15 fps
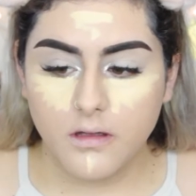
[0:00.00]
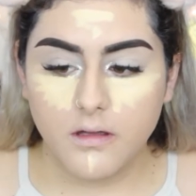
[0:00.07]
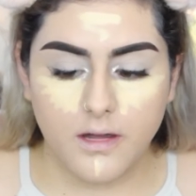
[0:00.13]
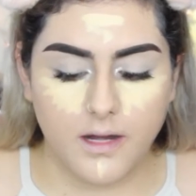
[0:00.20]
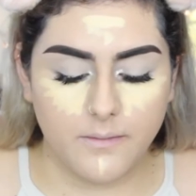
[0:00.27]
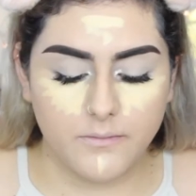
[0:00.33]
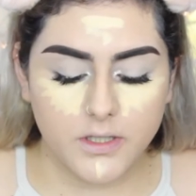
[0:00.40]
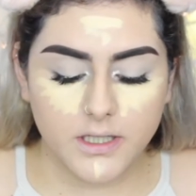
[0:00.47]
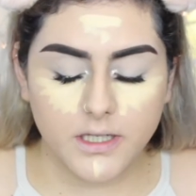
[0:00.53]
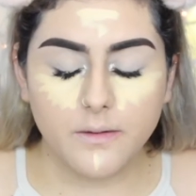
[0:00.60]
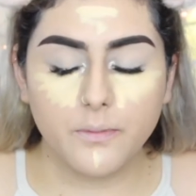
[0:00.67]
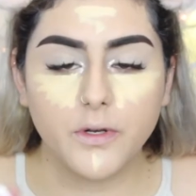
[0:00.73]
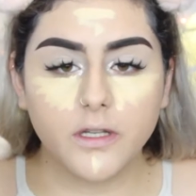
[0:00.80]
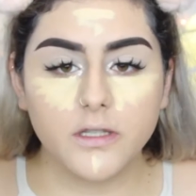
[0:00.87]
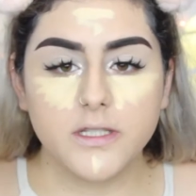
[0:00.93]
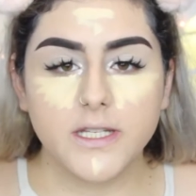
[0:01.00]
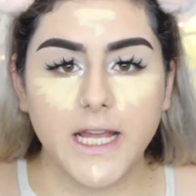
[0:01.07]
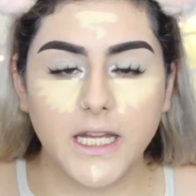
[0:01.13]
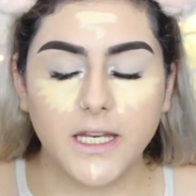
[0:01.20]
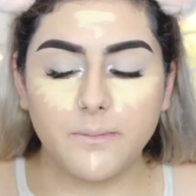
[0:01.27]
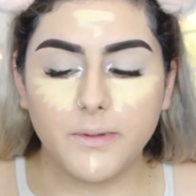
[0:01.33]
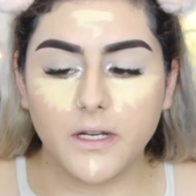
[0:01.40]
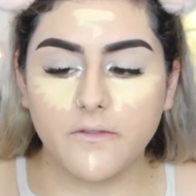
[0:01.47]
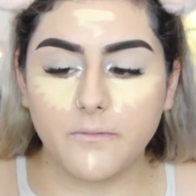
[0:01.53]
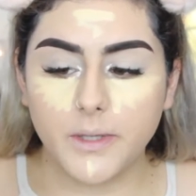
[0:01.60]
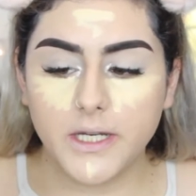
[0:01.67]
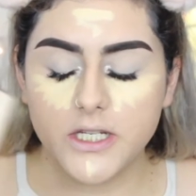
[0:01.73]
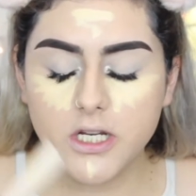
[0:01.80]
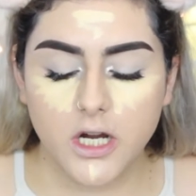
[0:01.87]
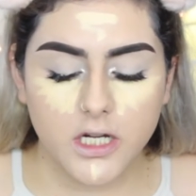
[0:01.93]
And I'm just going to put a tiny bit of
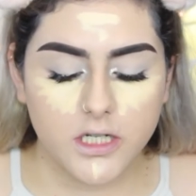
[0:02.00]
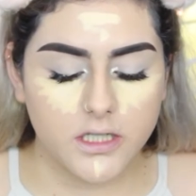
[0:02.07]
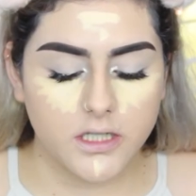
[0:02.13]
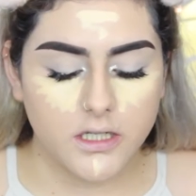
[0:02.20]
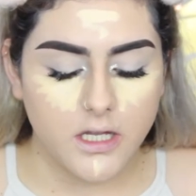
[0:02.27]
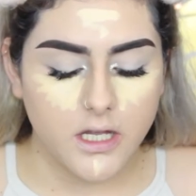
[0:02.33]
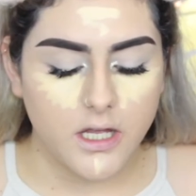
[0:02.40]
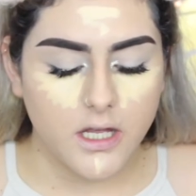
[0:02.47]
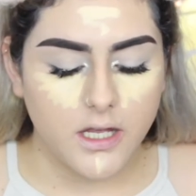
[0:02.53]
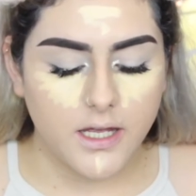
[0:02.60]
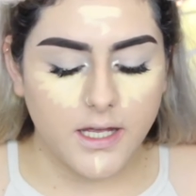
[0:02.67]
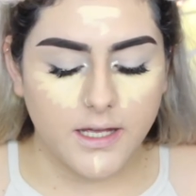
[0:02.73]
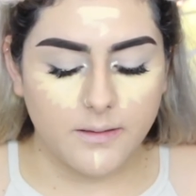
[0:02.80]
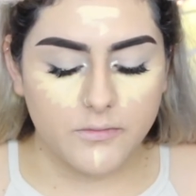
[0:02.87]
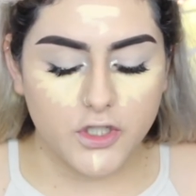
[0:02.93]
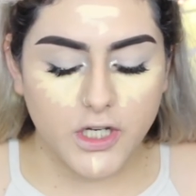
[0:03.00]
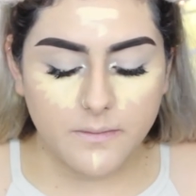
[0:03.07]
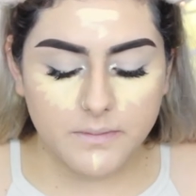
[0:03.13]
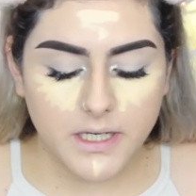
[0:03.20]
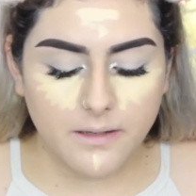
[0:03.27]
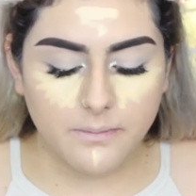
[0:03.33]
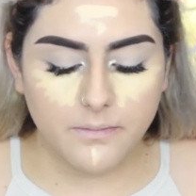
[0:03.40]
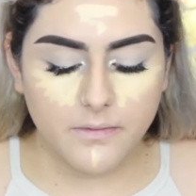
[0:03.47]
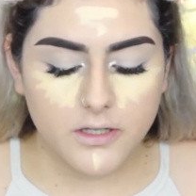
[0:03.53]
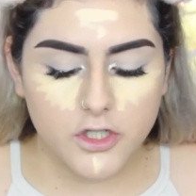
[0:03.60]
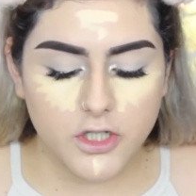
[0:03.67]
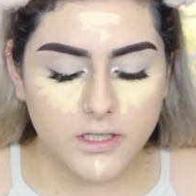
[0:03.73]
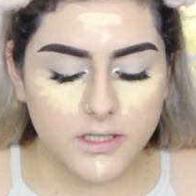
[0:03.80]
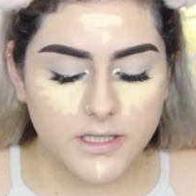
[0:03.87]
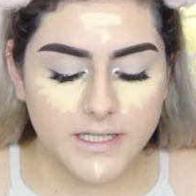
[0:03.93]
my Tarte um, Shape Tape,
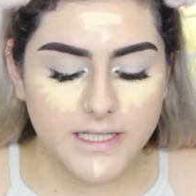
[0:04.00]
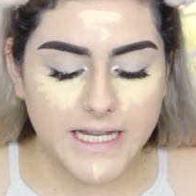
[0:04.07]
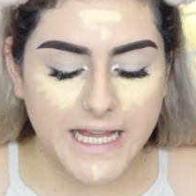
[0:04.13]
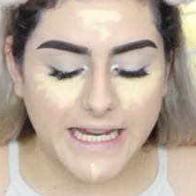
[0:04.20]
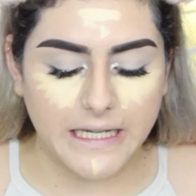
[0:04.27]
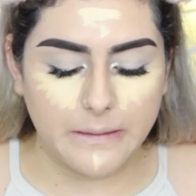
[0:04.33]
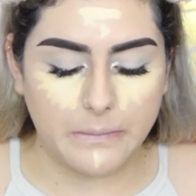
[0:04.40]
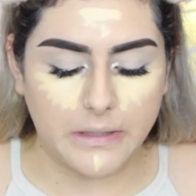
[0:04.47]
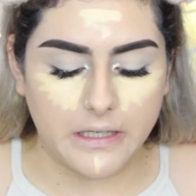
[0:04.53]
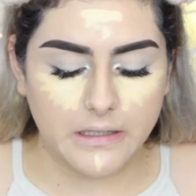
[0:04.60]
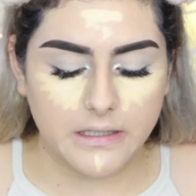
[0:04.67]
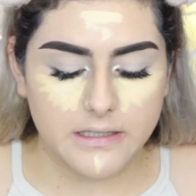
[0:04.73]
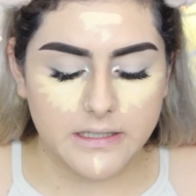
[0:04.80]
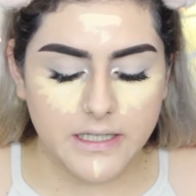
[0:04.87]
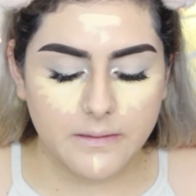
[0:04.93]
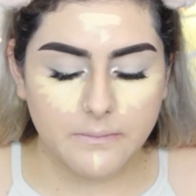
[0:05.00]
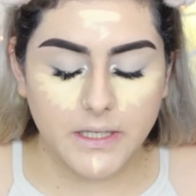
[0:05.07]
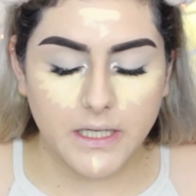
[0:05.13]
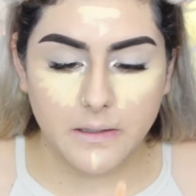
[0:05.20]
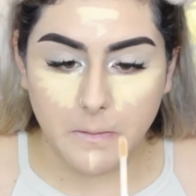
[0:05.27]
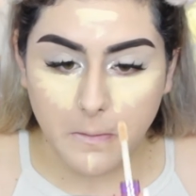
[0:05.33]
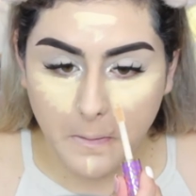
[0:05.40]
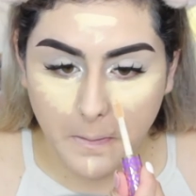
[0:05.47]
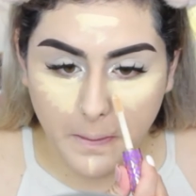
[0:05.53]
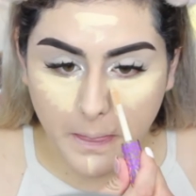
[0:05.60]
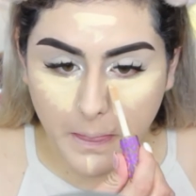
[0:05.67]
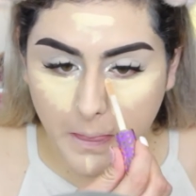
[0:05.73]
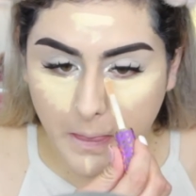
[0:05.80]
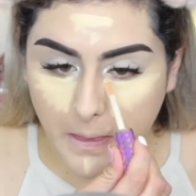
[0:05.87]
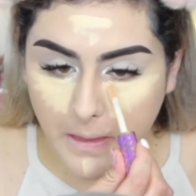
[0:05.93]
just a tiny bit, because I mean,
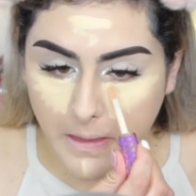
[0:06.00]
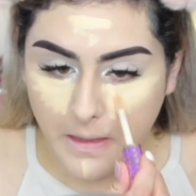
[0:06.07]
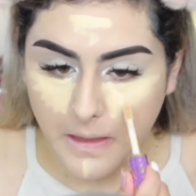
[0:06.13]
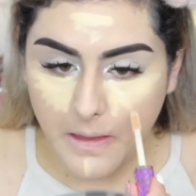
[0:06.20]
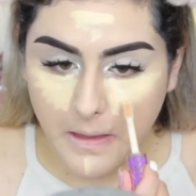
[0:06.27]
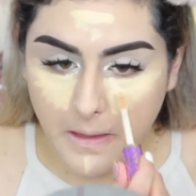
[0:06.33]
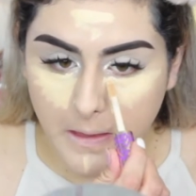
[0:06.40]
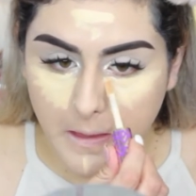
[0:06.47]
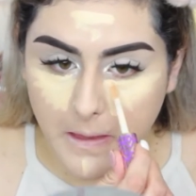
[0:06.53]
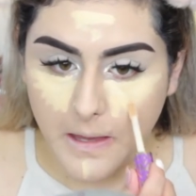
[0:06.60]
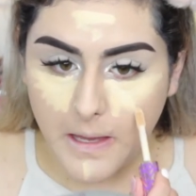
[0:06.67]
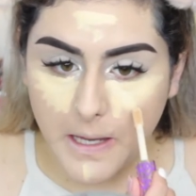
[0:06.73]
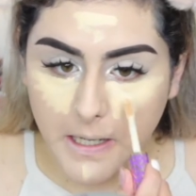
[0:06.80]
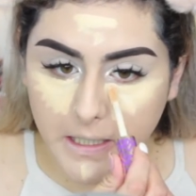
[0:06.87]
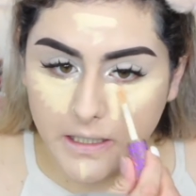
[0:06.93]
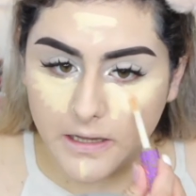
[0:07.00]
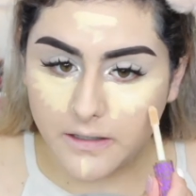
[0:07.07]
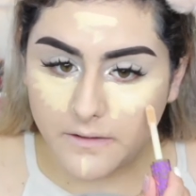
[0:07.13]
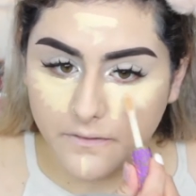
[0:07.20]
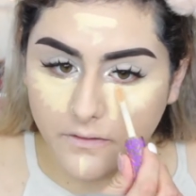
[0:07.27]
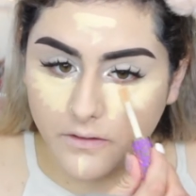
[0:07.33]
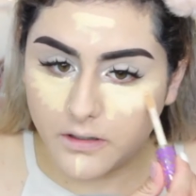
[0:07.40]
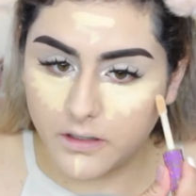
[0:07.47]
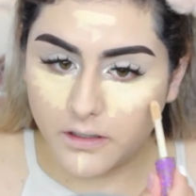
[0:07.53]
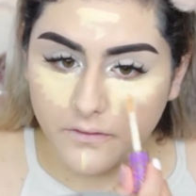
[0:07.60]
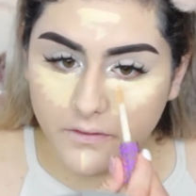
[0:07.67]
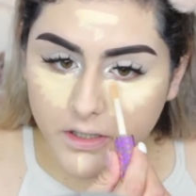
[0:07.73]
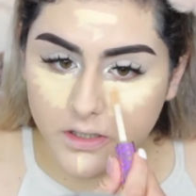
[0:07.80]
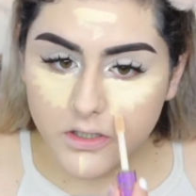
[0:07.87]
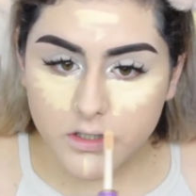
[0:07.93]
I need that full
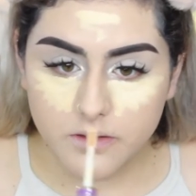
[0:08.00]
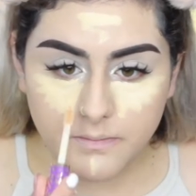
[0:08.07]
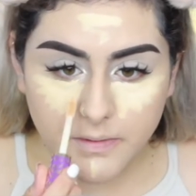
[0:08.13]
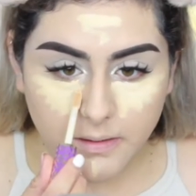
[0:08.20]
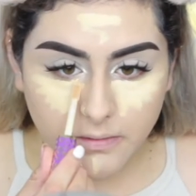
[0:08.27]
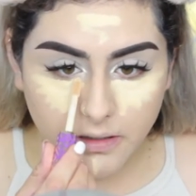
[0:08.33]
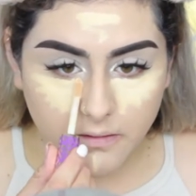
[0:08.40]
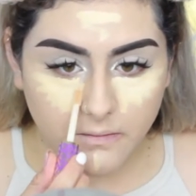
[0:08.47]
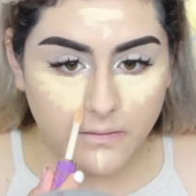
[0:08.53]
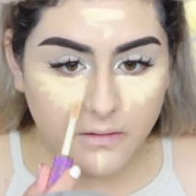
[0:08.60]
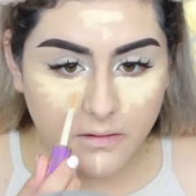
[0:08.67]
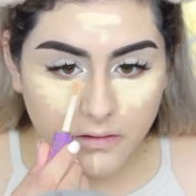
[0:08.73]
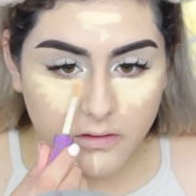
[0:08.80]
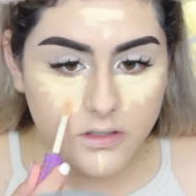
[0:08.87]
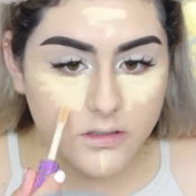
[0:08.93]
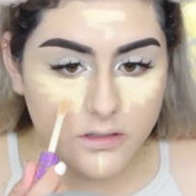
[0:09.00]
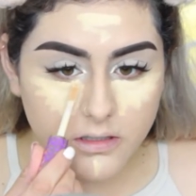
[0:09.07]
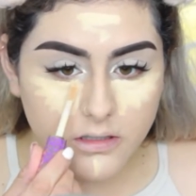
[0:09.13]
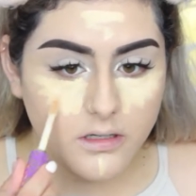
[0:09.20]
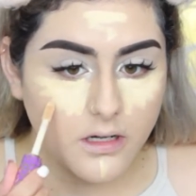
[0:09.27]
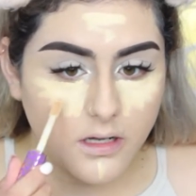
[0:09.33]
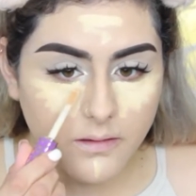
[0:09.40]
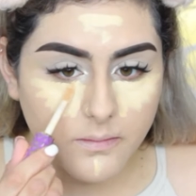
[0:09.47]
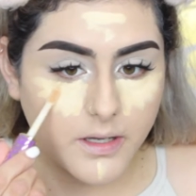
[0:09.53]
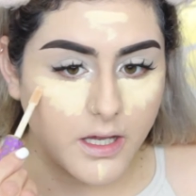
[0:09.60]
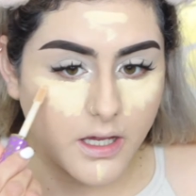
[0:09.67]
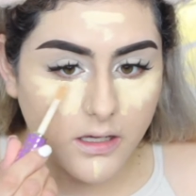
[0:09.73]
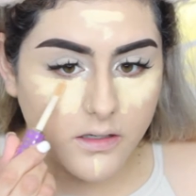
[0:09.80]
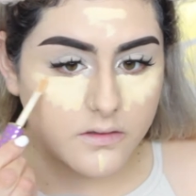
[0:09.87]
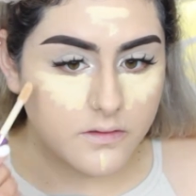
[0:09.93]
coverage, baby. Just underneath my
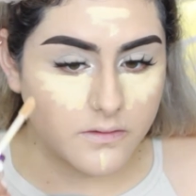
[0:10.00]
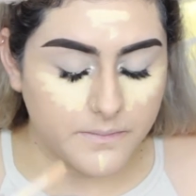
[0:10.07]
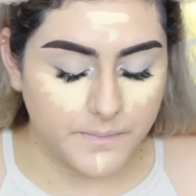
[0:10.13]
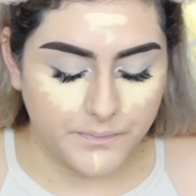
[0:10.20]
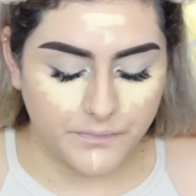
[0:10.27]
eyes.